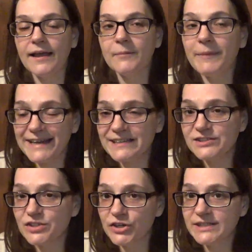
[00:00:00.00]
My
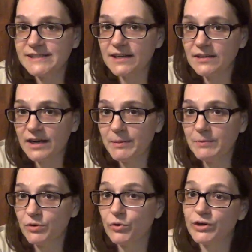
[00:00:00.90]
concern is that a lot of
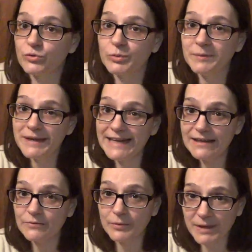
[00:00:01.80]
people are going to
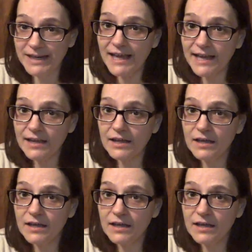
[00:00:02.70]
remediate,